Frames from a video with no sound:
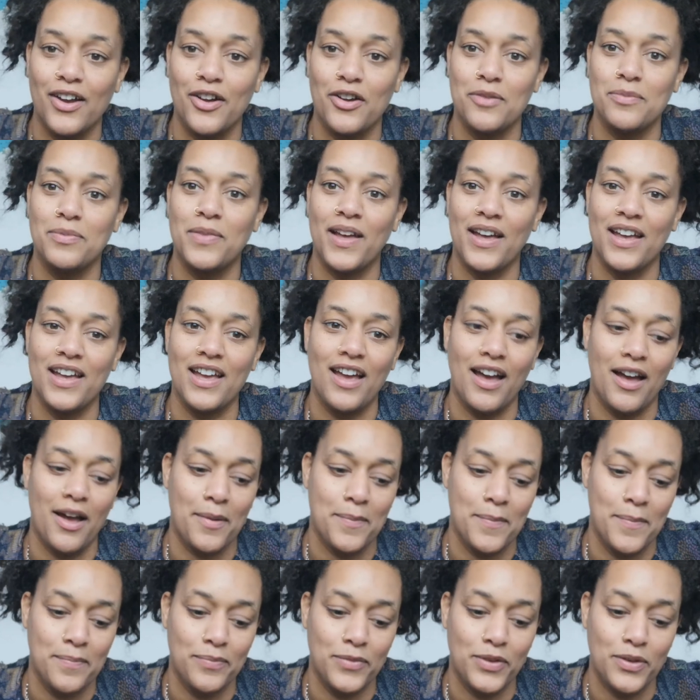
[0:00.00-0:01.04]
hope that
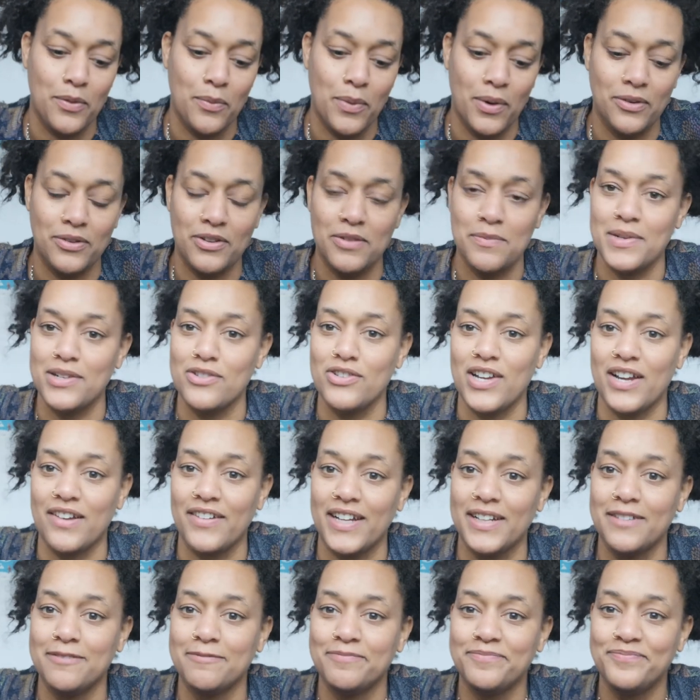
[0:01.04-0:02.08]
you're welcome in
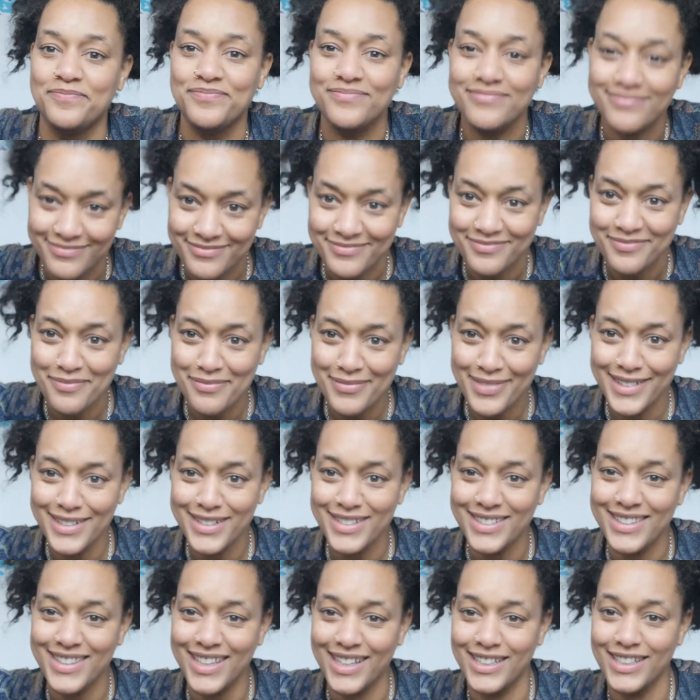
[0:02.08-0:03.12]
sharing.
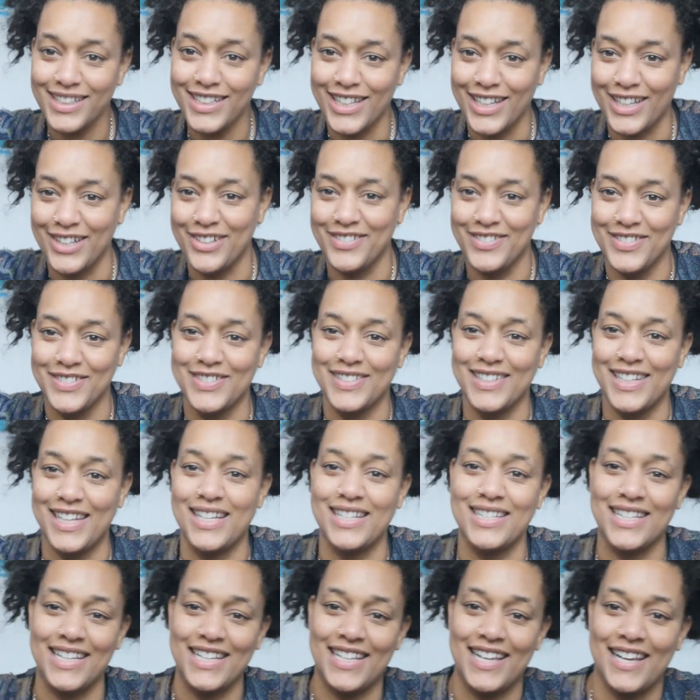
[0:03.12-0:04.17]
So thank you
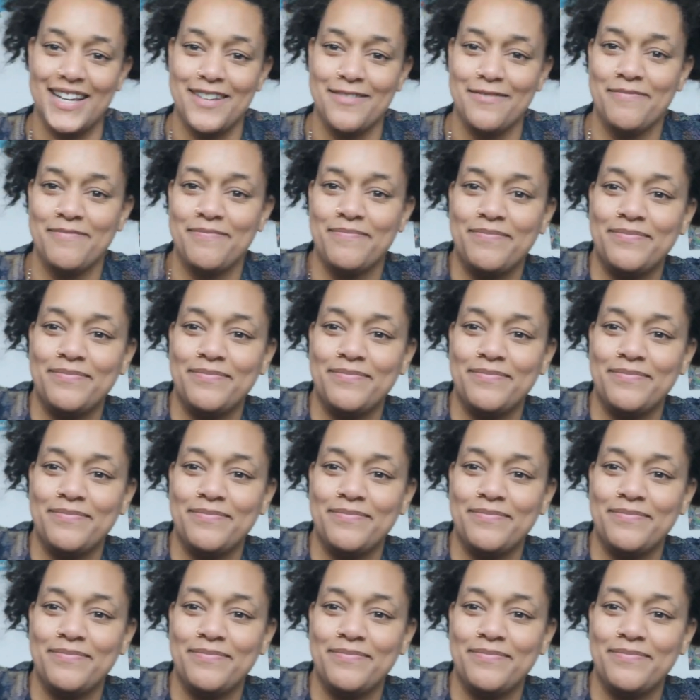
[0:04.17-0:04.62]
and take care.